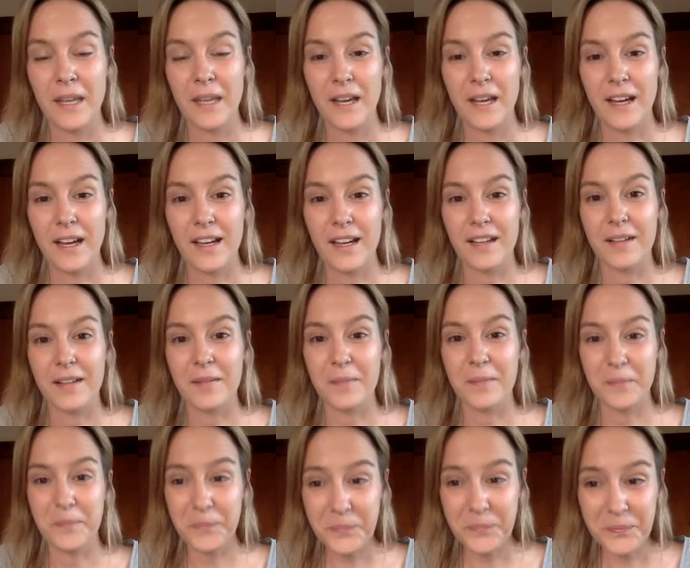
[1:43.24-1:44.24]

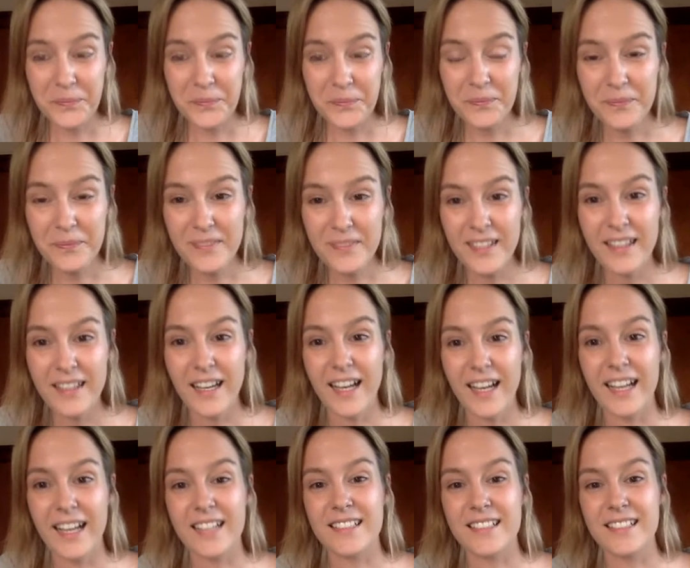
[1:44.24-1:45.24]

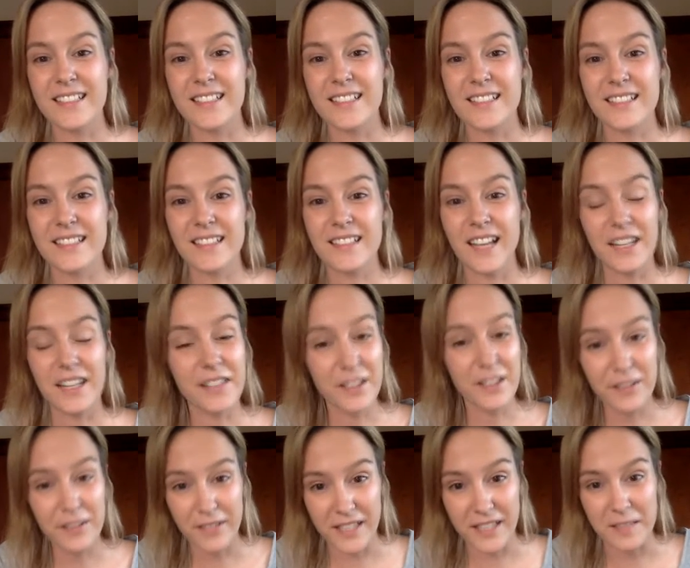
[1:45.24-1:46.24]
And another
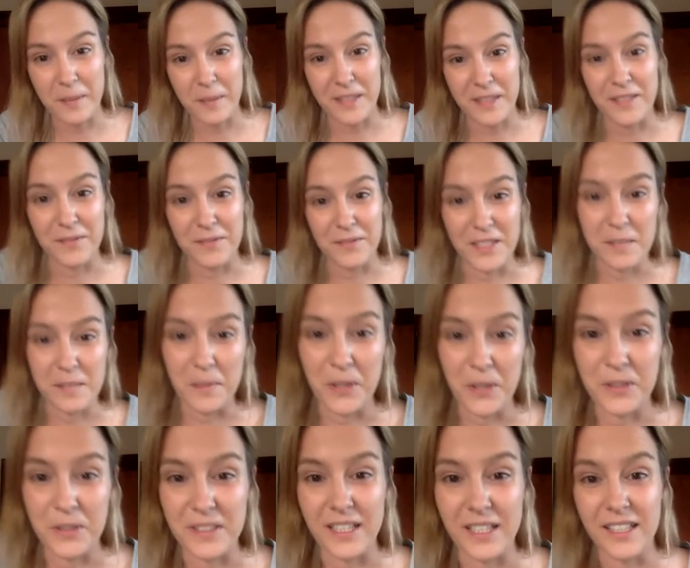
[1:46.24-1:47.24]
aspect of this
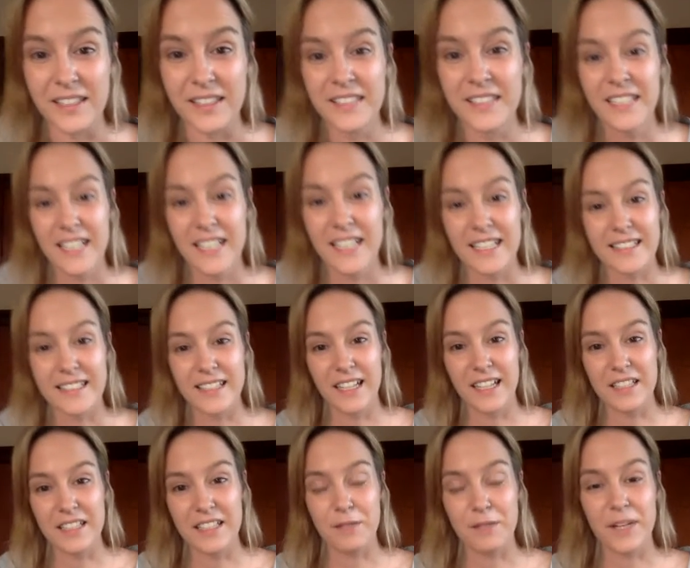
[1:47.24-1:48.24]
building is the
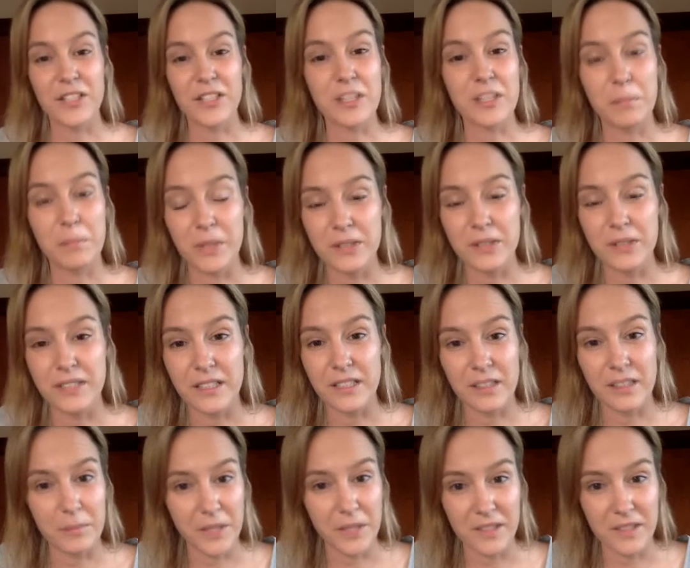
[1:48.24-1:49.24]
idea of actually building
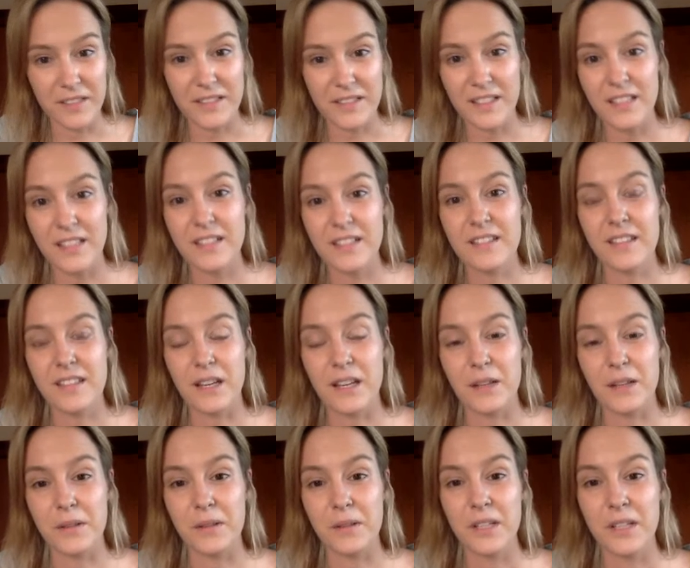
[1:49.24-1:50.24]
community. So
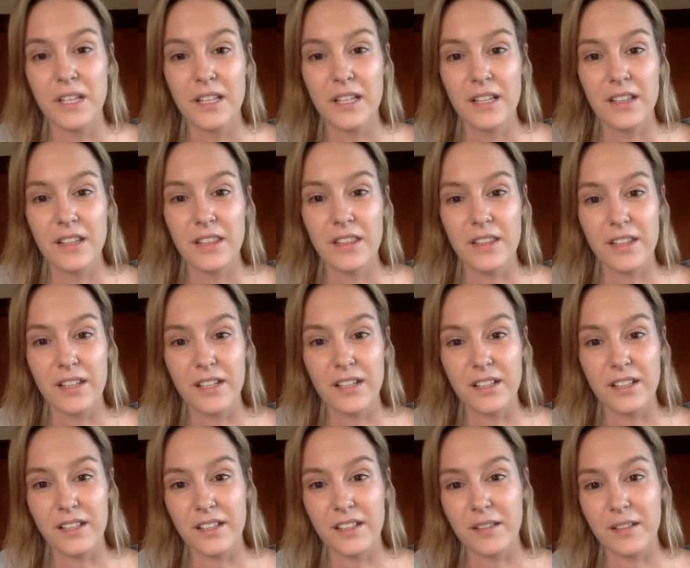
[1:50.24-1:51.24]

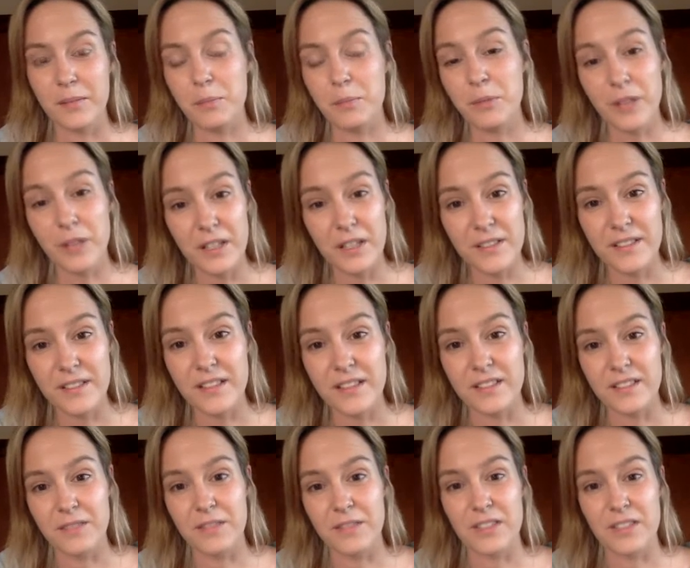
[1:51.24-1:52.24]
the process of
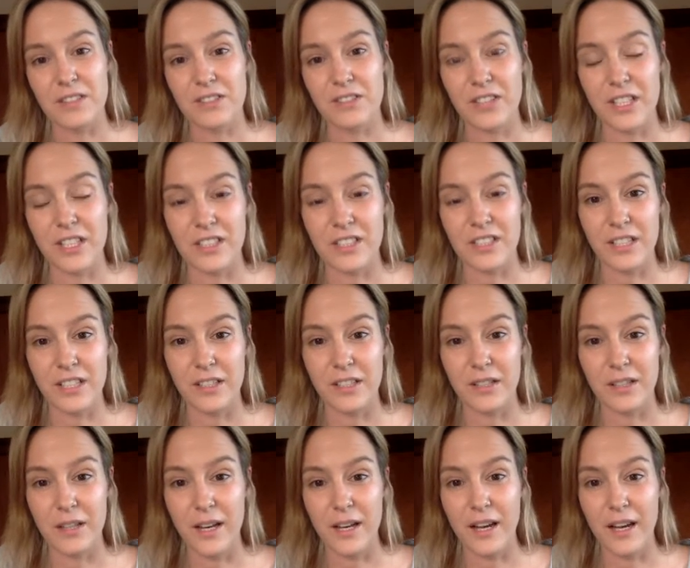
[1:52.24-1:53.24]
construction,
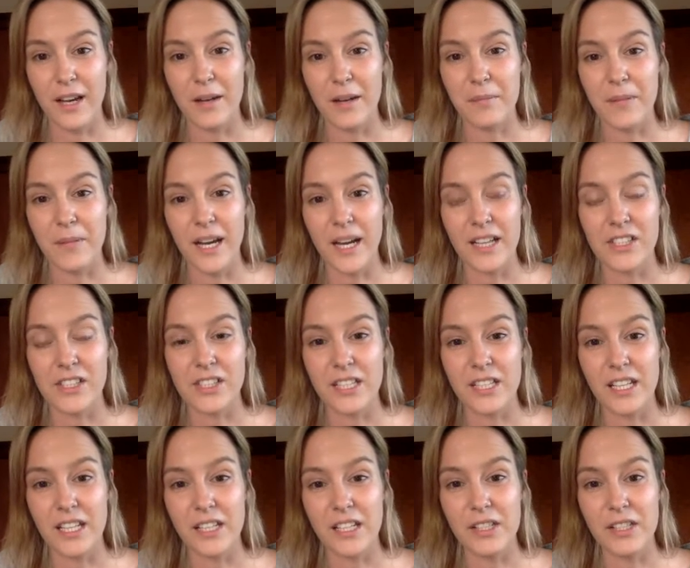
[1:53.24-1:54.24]
actually
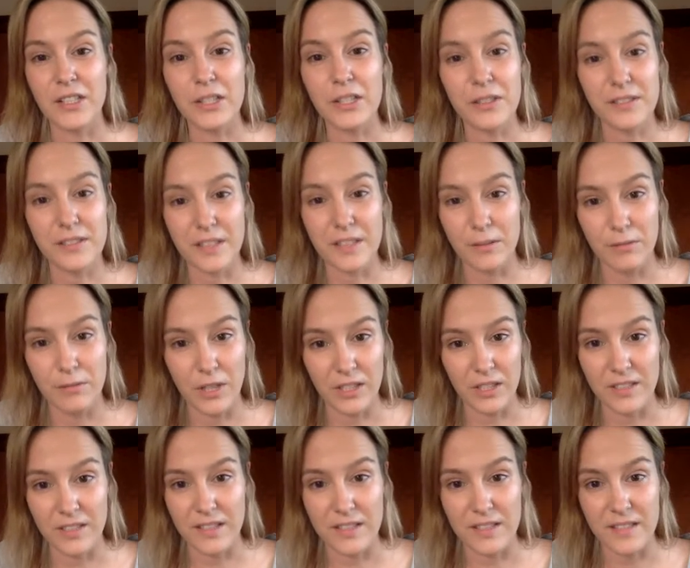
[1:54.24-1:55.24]
using
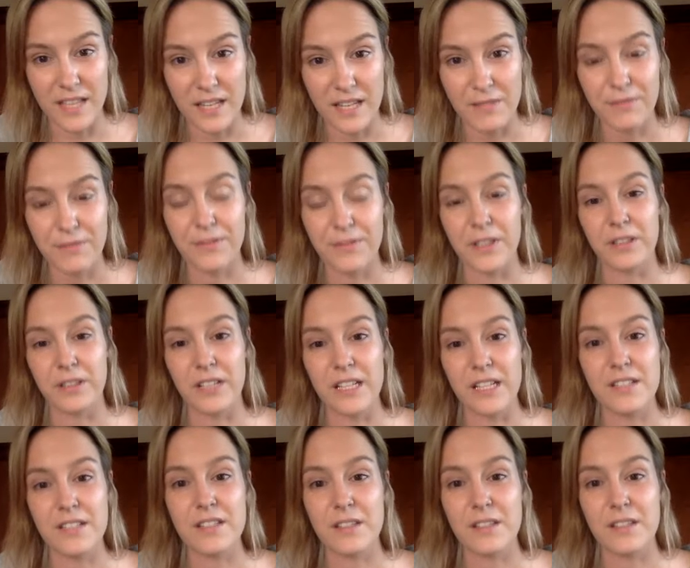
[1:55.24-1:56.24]
rocks as infill
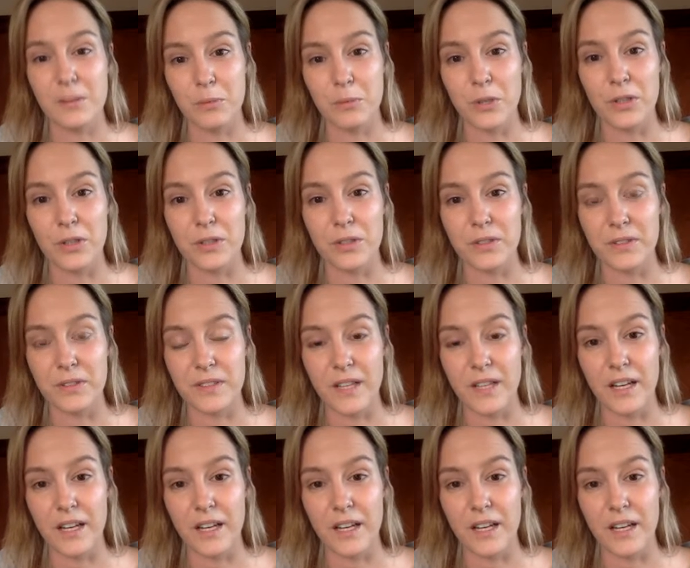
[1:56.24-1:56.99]
into the walls,